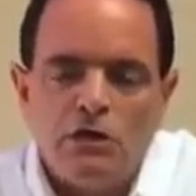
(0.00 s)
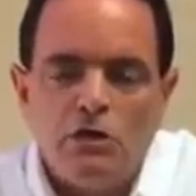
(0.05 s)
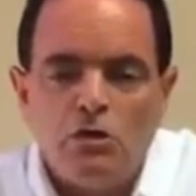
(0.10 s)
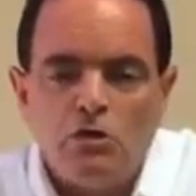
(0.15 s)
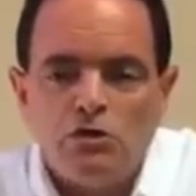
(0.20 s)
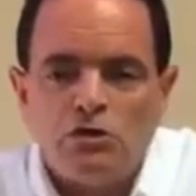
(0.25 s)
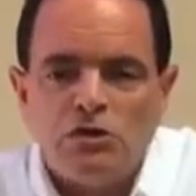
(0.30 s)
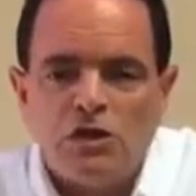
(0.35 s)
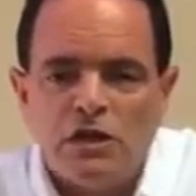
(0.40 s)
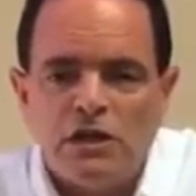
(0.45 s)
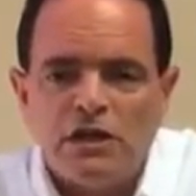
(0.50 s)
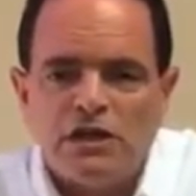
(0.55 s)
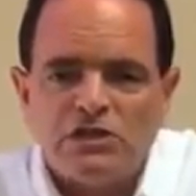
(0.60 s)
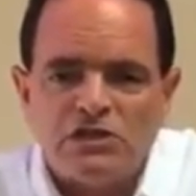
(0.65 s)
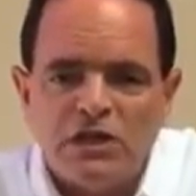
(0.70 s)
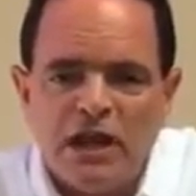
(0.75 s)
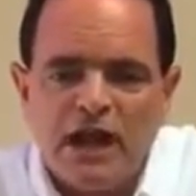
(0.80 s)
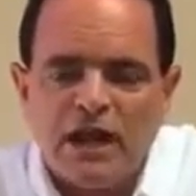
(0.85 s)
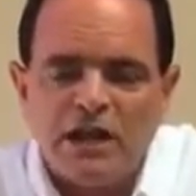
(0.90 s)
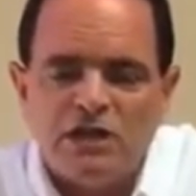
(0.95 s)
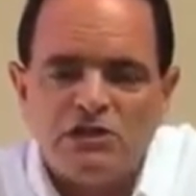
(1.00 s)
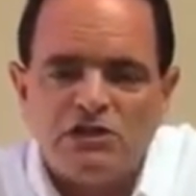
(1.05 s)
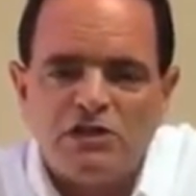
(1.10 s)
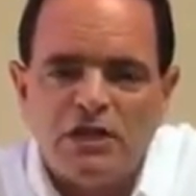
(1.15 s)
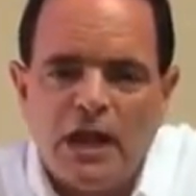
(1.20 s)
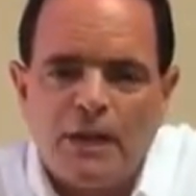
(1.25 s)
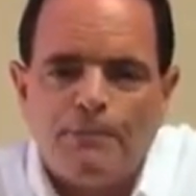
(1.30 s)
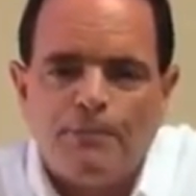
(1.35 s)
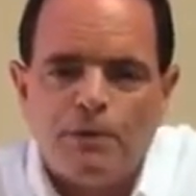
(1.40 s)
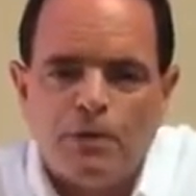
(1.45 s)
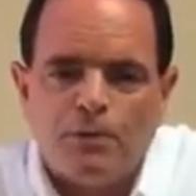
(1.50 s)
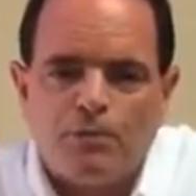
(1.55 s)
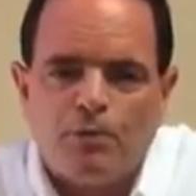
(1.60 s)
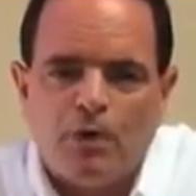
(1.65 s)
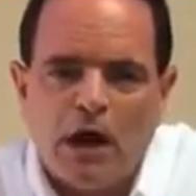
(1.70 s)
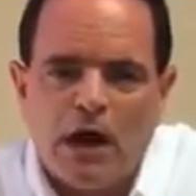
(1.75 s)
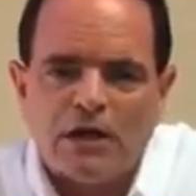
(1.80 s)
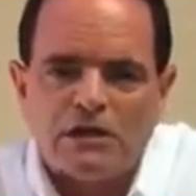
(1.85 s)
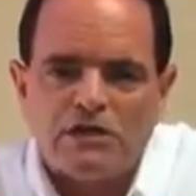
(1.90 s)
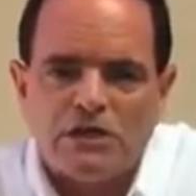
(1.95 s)
used in the second step in a
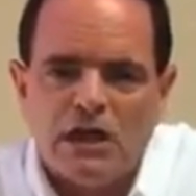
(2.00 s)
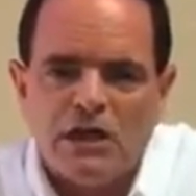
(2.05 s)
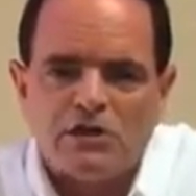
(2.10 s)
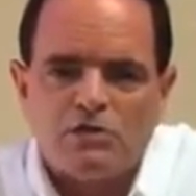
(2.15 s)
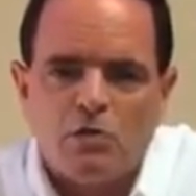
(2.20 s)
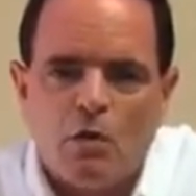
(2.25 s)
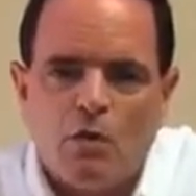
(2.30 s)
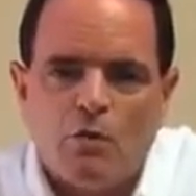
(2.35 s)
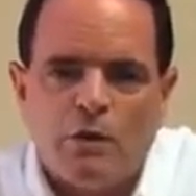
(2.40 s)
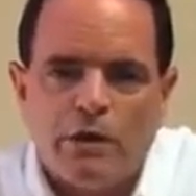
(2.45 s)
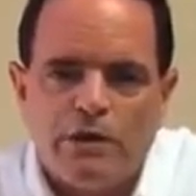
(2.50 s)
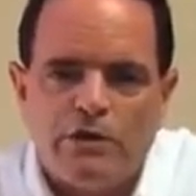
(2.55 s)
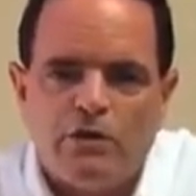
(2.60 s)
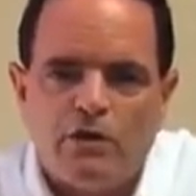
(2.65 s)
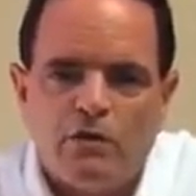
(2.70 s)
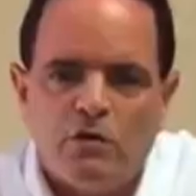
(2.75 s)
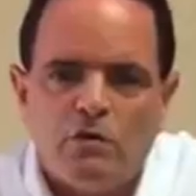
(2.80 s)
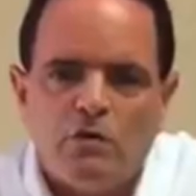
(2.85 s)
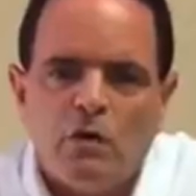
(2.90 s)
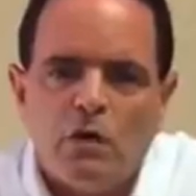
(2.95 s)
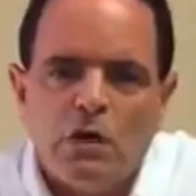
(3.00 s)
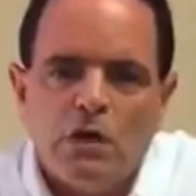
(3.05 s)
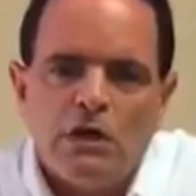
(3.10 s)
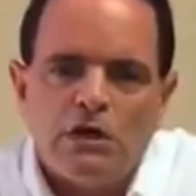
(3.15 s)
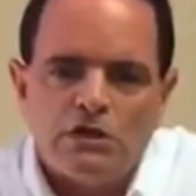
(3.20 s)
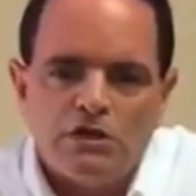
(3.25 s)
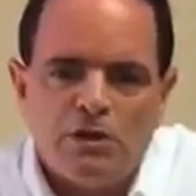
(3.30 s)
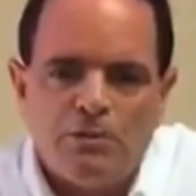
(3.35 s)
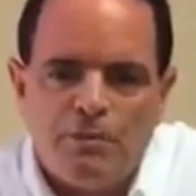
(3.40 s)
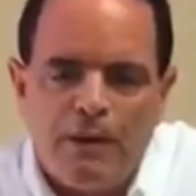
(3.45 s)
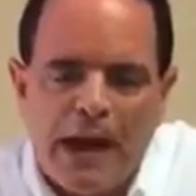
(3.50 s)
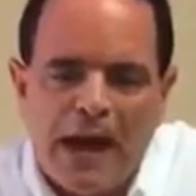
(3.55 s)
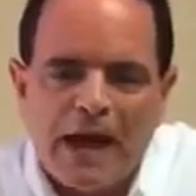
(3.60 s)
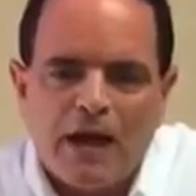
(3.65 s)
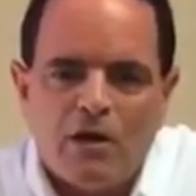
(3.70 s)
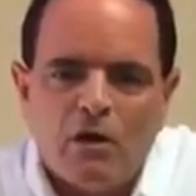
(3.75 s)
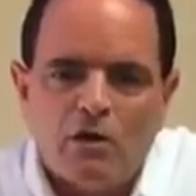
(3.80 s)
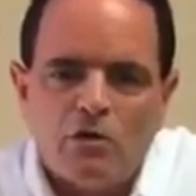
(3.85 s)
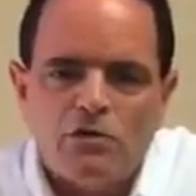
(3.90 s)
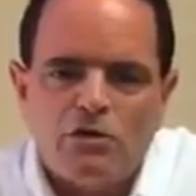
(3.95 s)
process when we do
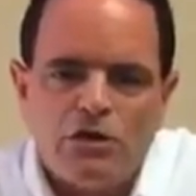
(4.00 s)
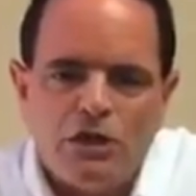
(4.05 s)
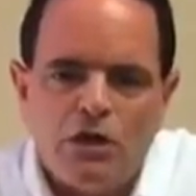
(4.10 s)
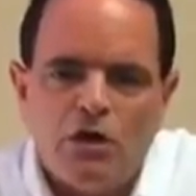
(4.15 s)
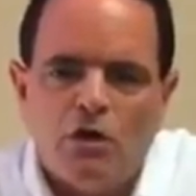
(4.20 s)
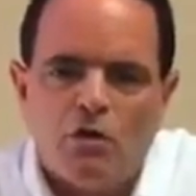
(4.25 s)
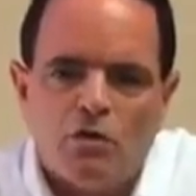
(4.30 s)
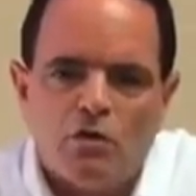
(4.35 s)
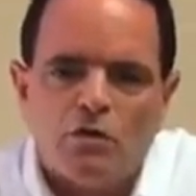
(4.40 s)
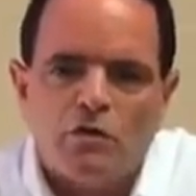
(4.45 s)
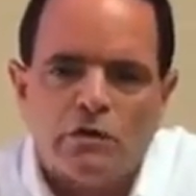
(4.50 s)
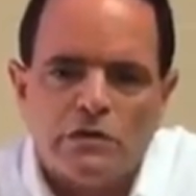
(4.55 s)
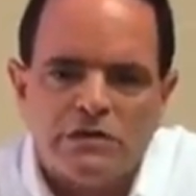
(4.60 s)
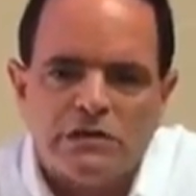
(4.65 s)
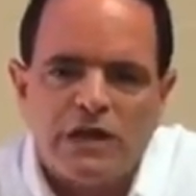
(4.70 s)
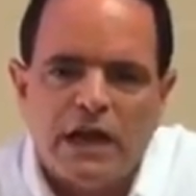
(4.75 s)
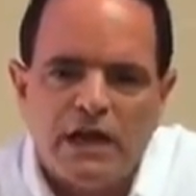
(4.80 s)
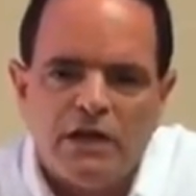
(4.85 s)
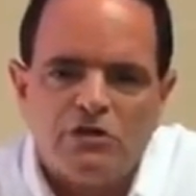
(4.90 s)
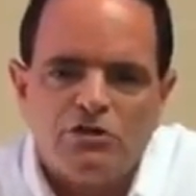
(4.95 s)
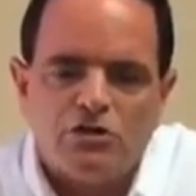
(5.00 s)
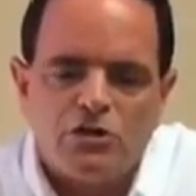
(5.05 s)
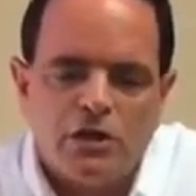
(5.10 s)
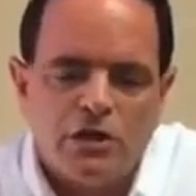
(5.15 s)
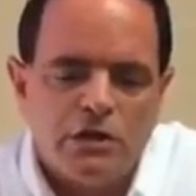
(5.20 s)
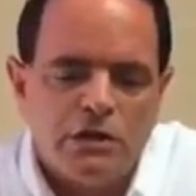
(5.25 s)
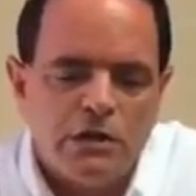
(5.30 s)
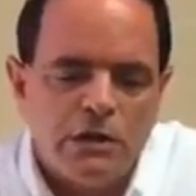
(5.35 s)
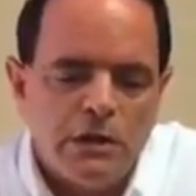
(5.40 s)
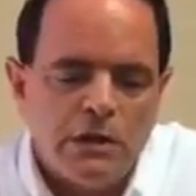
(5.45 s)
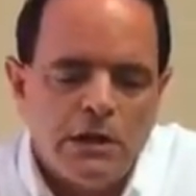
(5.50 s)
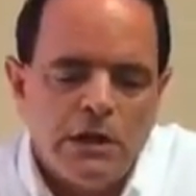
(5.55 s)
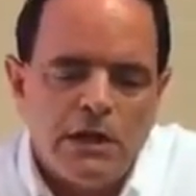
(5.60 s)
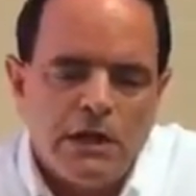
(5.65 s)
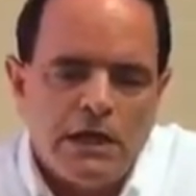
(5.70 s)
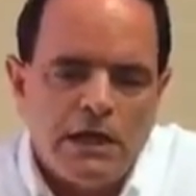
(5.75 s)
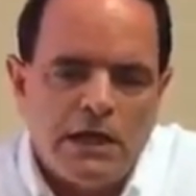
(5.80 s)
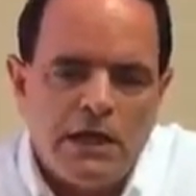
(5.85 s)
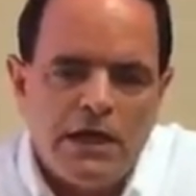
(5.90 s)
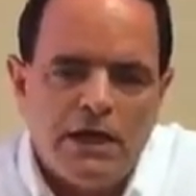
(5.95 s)
tobacco deodorization,
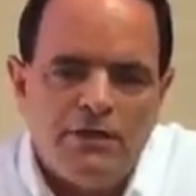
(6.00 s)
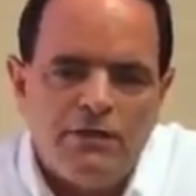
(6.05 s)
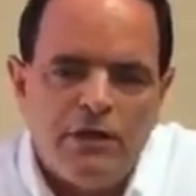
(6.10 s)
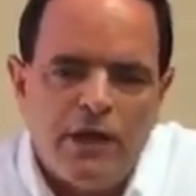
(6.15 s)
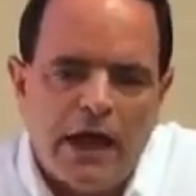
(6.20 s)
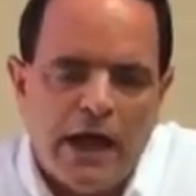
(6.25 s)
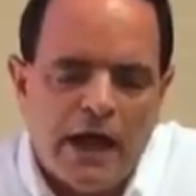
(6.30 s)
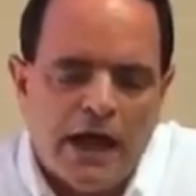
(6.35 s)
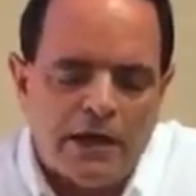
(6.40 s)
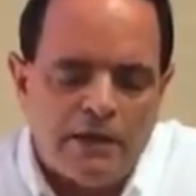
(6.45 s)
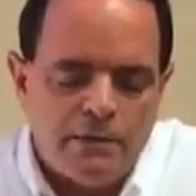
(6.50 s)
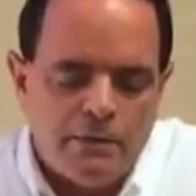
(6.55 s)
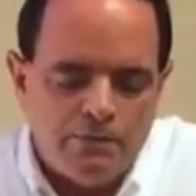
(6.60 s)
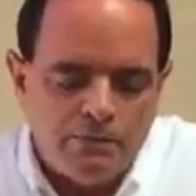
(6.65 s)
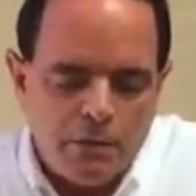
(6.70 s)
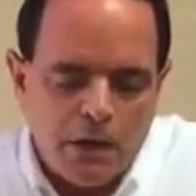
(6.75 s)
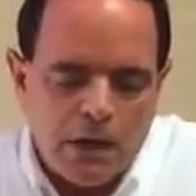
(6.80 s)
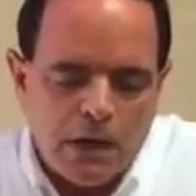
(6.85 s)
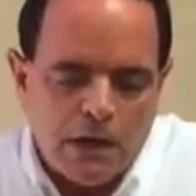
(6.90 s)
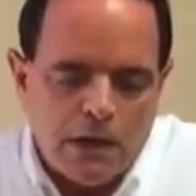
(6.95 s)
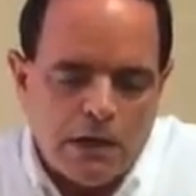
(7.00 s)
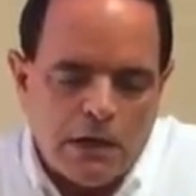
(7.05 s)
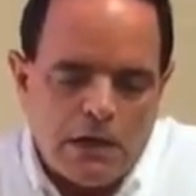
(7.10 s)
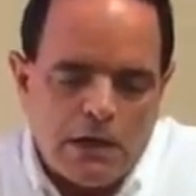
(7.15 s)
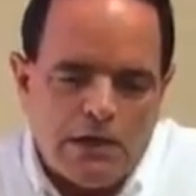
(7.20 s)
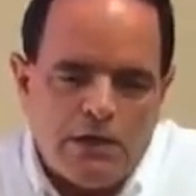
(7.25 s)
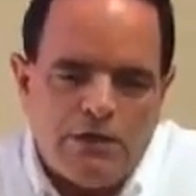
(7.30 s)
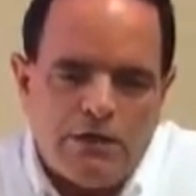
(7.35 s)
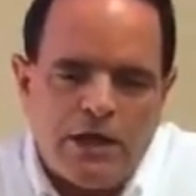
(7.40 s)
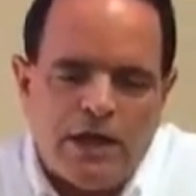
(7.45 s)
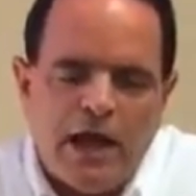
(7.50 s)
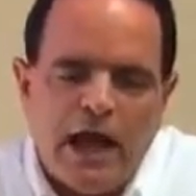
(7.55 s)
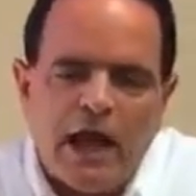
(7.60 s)
in that the